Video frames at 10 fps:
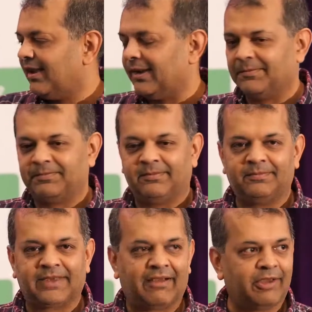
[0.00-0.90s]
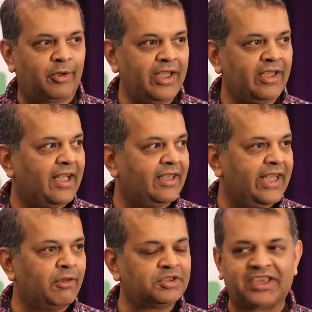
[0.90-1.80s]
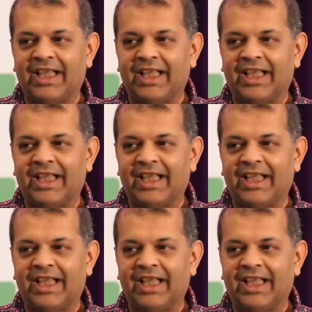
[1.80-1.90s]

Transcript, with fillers: you know, have a drink, and there was